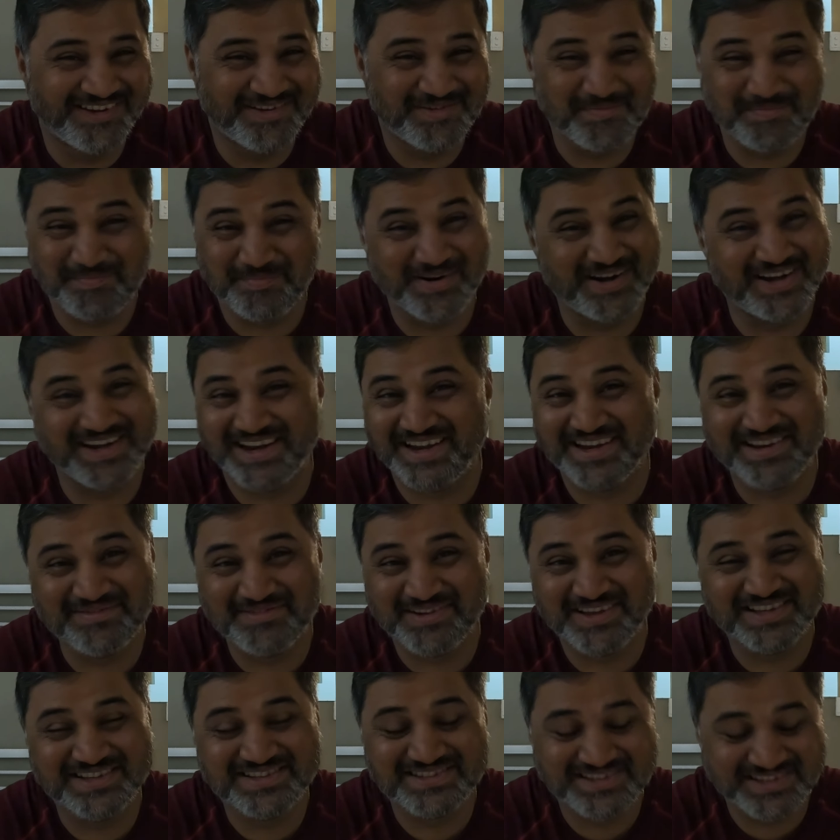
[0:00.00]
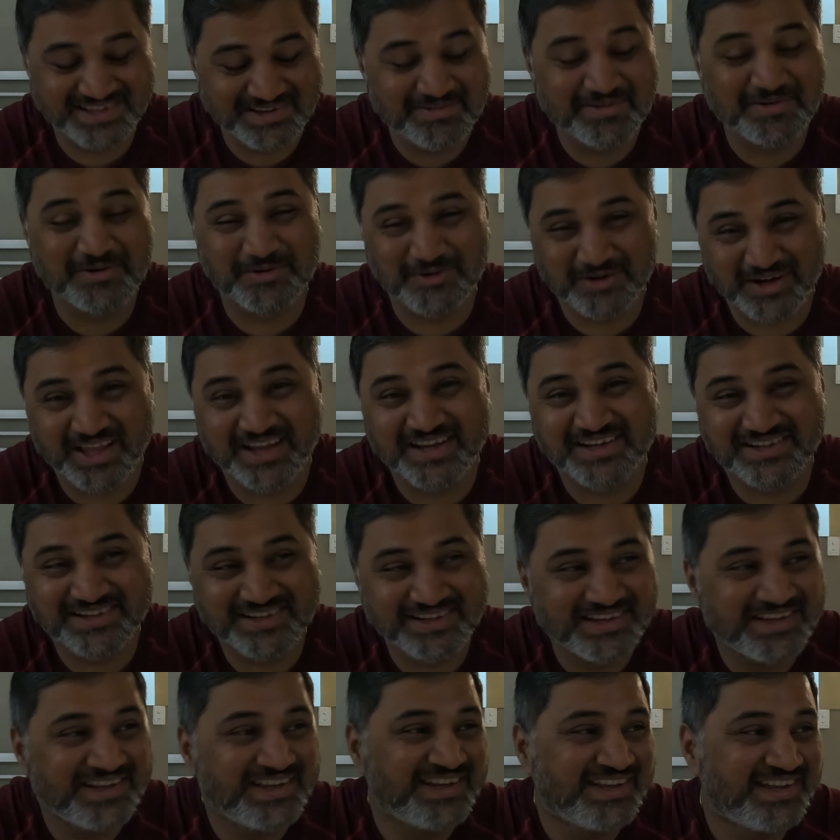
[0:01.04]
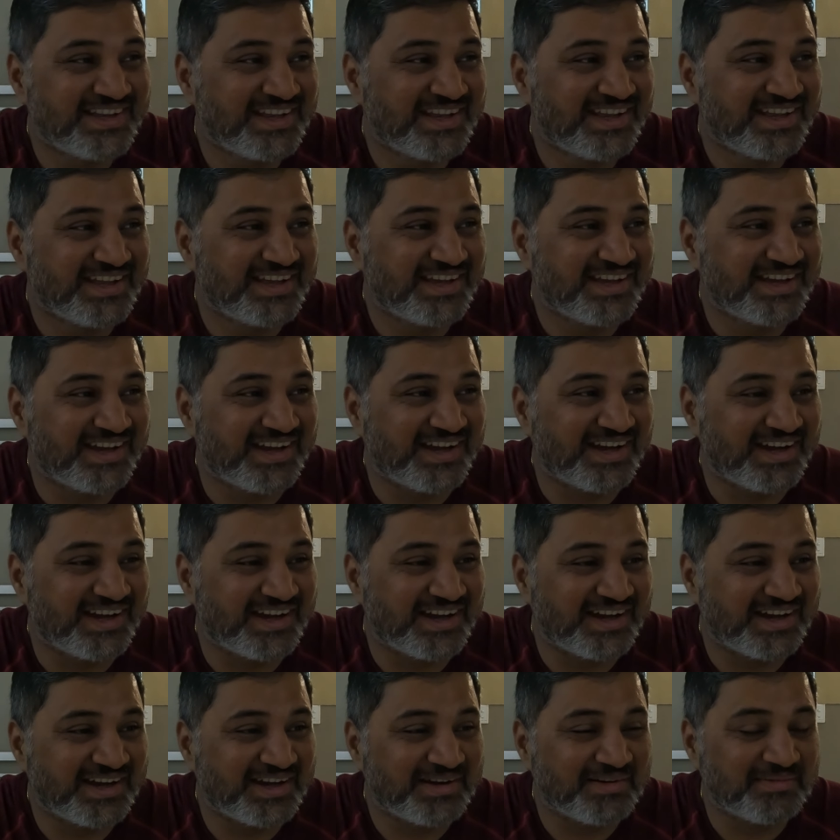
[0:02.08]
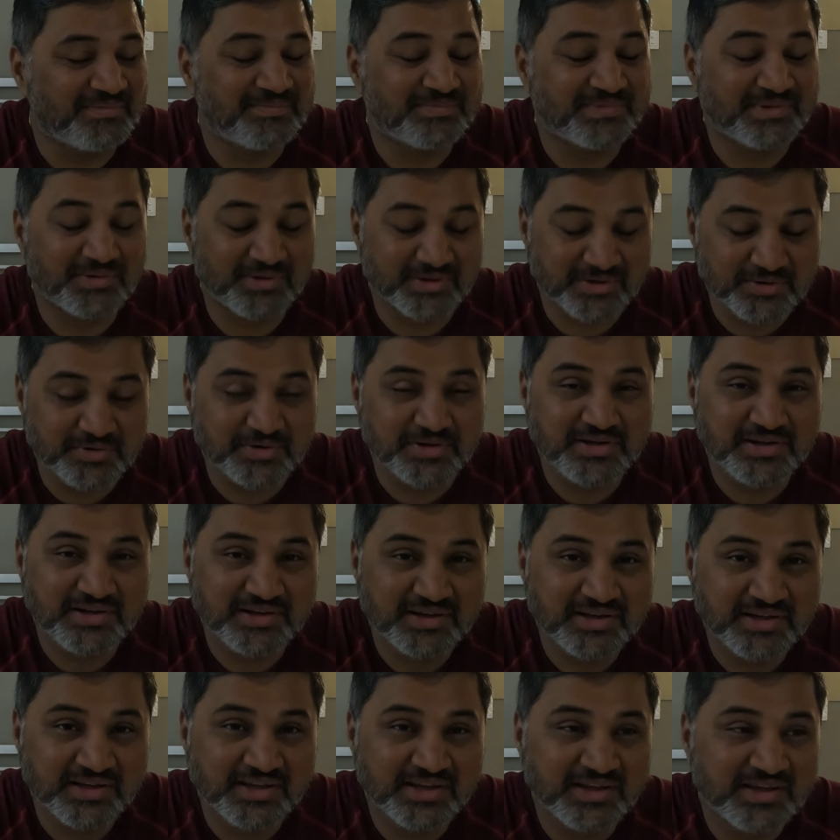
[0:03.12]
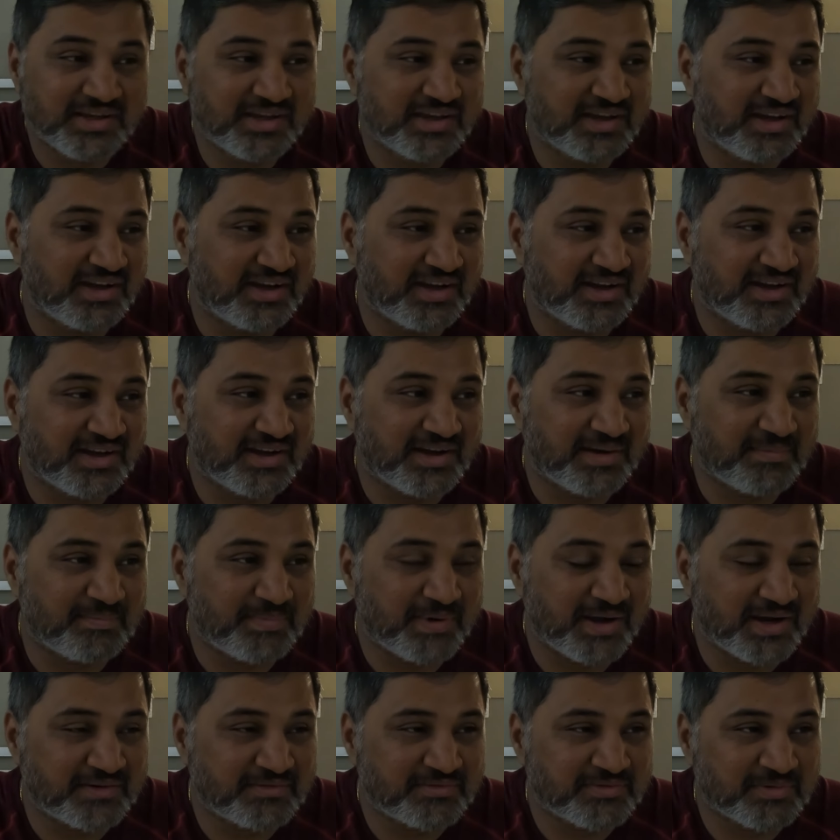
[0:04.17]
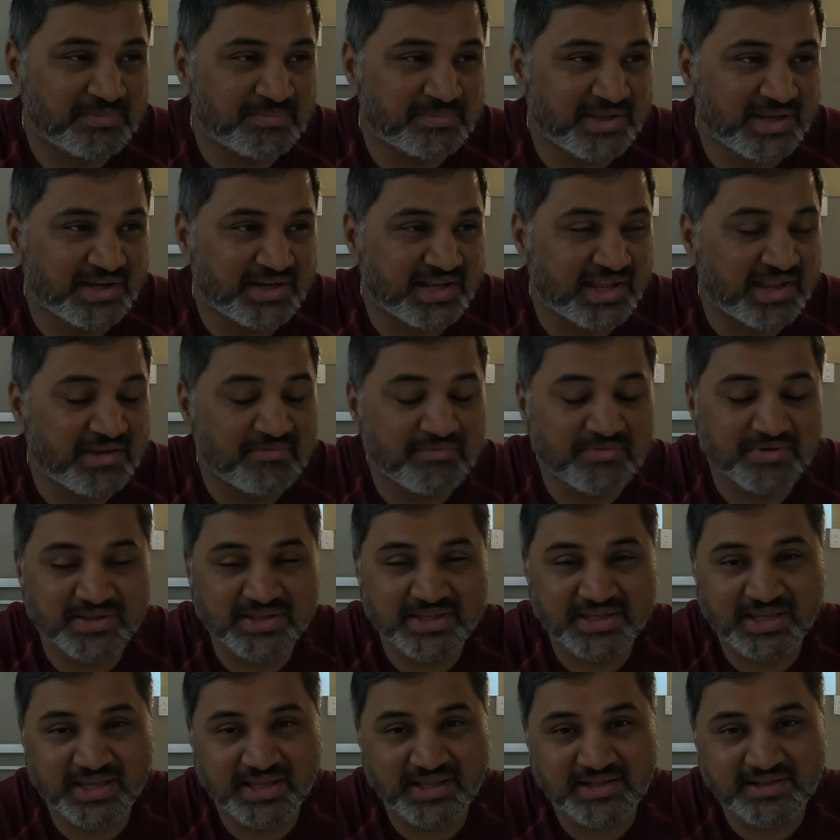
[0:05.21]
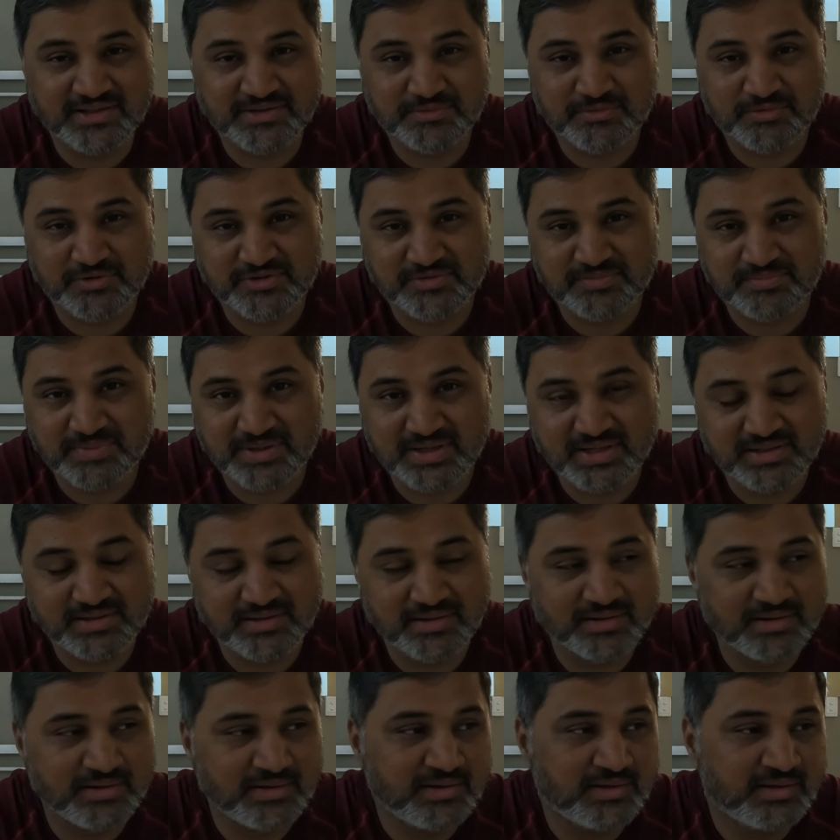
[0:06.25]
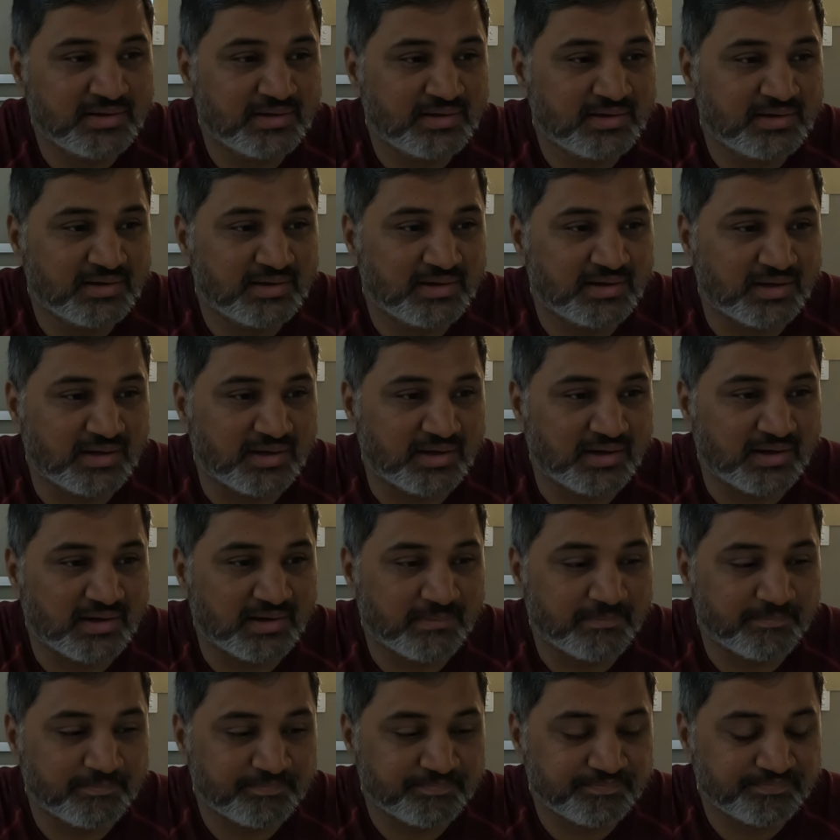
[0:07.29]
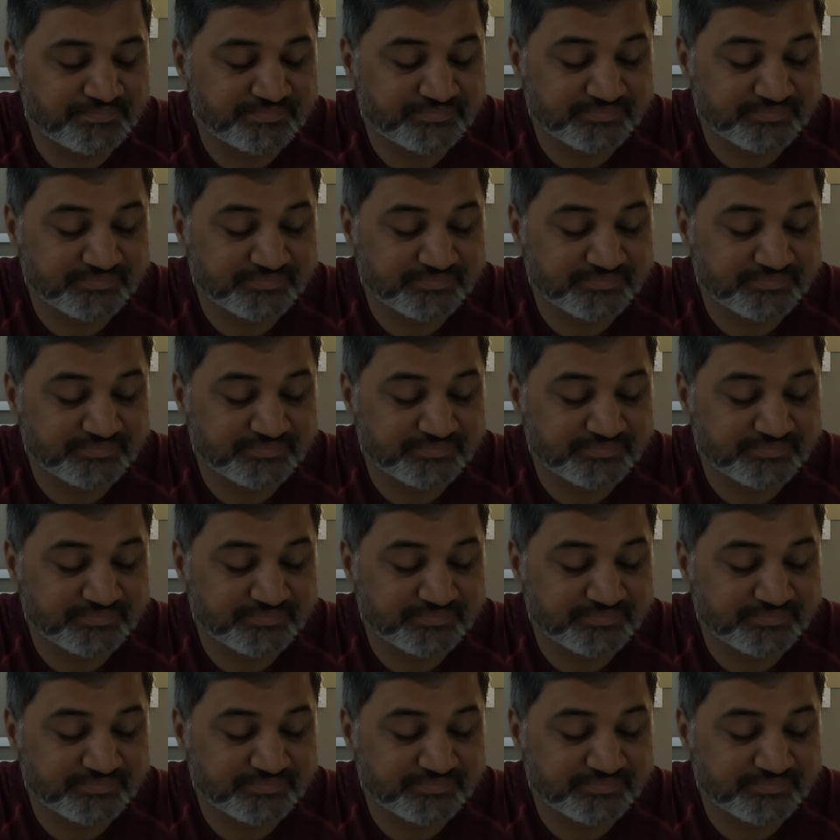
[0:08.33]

but anyways, they were alright. Um, they were good. Uh, apart from that, everything else was meat. Um,